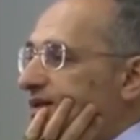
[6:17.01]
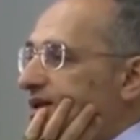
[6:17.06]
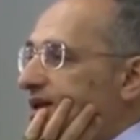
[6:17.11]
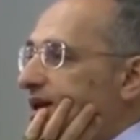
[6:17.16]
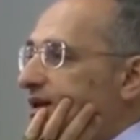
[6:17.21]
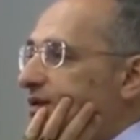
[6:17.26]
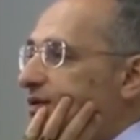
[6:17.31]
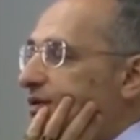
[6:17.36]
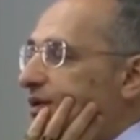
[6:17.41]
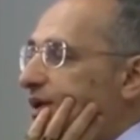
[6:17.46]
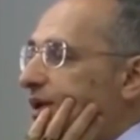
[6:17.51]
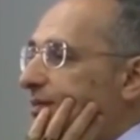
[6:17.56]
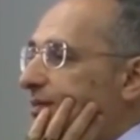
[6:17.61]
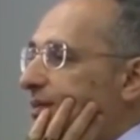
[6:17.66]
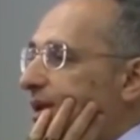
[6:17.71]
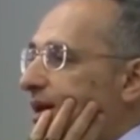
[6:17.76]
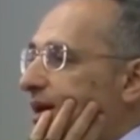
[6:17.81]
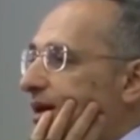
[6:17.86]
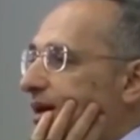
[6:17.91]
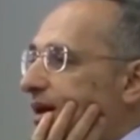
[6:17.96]
Everyone who
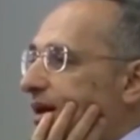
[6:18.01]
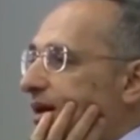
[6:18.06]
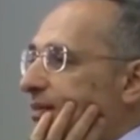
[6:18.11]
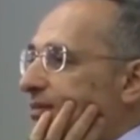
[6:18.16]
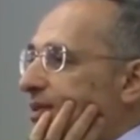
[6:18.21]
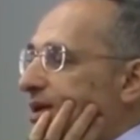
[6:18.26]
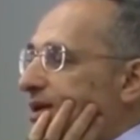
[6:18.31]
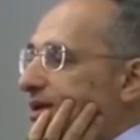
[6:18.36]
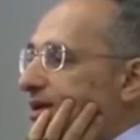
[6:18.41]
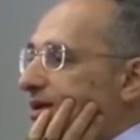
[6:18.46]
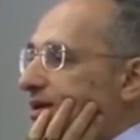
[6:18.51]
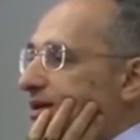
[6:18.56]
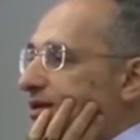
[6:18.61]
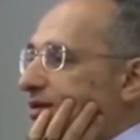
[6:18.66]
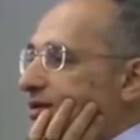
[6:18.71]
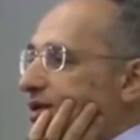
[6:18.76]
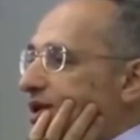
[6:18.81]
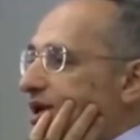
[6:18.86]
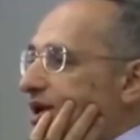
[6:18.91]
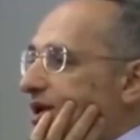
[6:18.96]
moved there,
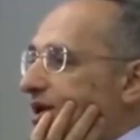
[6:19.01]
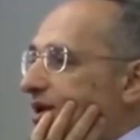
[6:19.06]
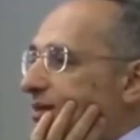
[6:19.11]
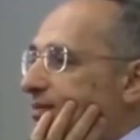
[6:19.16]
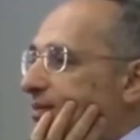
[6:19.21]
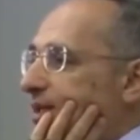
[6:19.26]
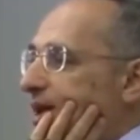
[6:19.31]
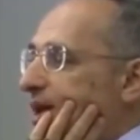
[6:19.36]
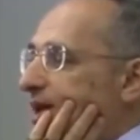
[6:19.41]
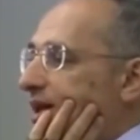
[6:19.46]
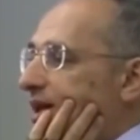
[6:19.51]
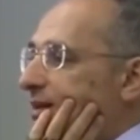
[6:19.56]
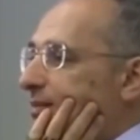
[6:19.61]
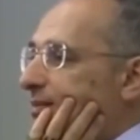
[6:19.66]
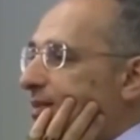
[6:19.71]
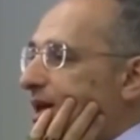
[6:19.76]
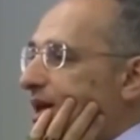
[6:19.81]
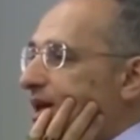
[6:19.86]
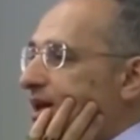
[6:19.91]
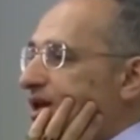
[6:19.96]
without exception,
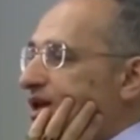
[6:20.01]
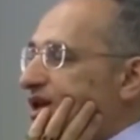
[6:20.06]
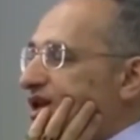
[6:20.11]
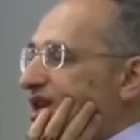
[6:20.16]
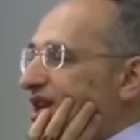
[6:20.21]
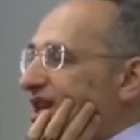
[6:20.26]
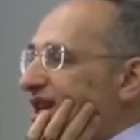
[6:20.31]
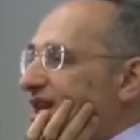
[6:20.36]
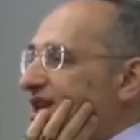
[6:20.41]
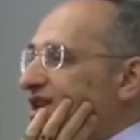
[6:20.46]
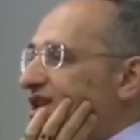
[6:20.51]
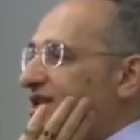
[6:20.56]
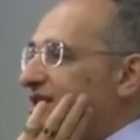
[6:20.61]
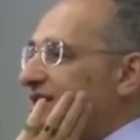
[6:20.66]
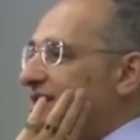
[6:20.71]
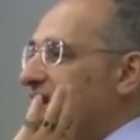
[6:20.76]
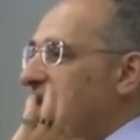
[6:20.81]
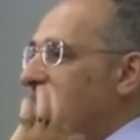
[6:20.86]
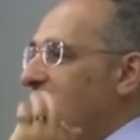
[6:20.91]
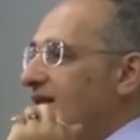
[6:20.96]
endured severe
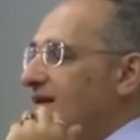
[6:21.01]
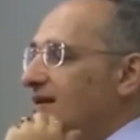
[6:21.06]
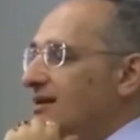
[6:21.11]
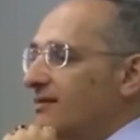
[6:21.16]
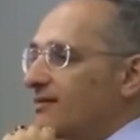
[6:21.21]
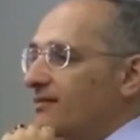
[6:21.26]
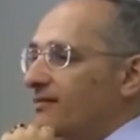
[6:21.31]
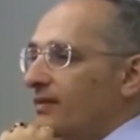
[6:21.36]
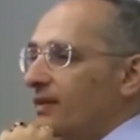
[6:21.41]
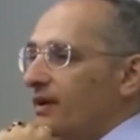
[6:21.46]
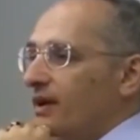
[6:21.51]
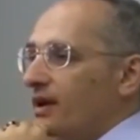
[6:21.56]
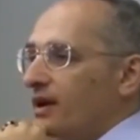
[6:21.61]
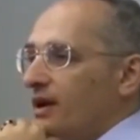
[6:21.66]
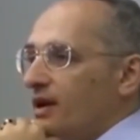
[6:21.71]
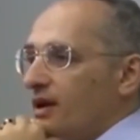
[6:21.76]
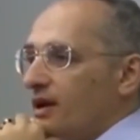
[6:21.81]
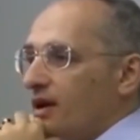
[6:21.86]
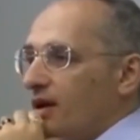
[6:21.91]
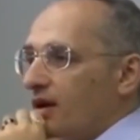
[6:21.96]
stress while getting used to
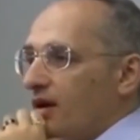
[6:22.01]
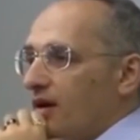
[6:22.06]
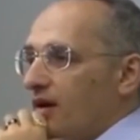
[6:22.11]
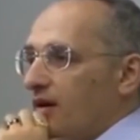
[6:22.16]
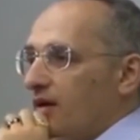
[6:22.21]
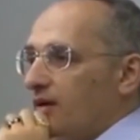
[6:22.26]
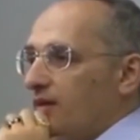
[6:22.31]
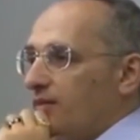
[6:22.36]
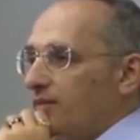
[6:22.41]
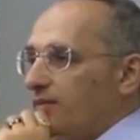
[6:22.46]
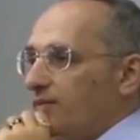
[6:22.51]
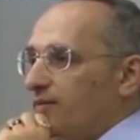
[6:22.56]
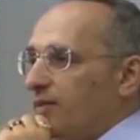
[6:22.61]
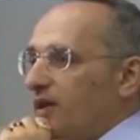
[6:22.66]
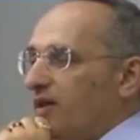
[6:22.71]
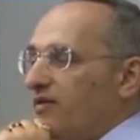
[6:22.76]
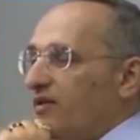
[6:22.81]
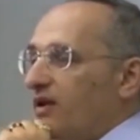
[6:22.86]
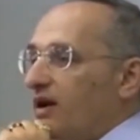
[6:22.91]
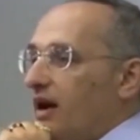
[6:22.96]
this profound
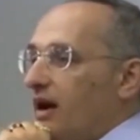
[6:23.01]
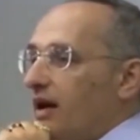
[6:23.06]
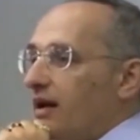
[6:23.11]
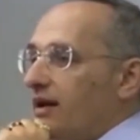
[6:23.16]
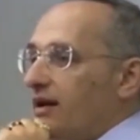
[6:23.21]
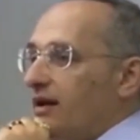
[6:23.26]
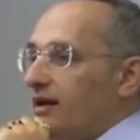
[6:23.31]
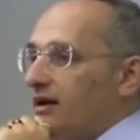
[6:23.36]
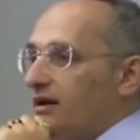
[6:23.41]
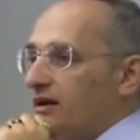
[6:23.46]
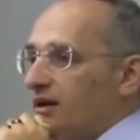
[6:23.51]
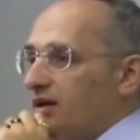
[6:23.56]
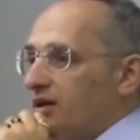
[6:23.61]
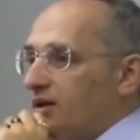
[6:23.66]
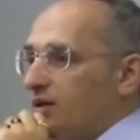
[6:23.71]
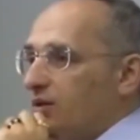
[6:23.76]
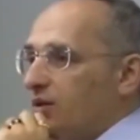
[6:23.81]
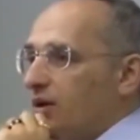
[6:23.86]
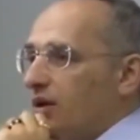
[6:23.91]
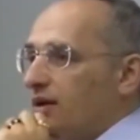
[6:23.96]
sense of alienation.
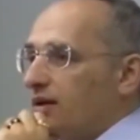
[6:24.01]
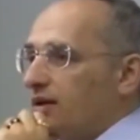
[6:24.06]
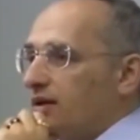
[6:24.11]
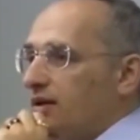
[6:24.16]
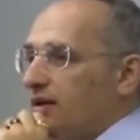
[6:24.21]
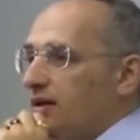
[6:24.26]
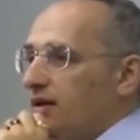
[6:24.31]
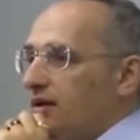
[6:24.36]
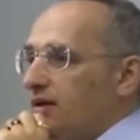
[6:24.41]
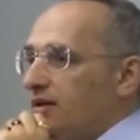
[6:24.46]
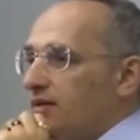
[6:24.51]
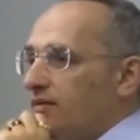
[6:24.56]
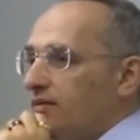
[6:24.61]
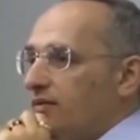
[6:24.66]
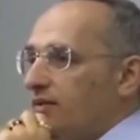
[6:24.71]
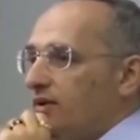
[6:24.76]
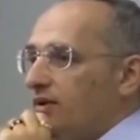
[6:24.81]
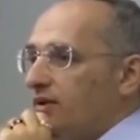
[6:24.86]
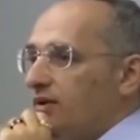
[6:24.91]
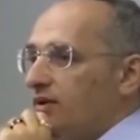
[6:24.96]
They felt there was no
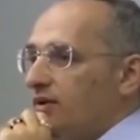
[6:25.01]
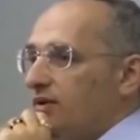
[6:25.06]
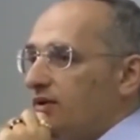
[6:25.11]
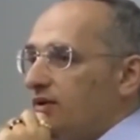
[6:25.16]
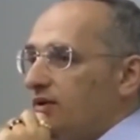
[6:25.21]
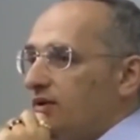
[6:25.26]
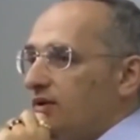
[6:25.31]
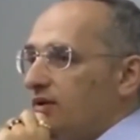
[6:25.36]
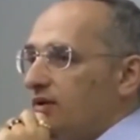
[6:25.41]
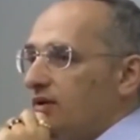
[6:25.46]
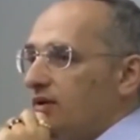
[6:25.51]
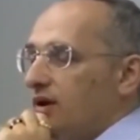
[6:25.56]
one to talk to.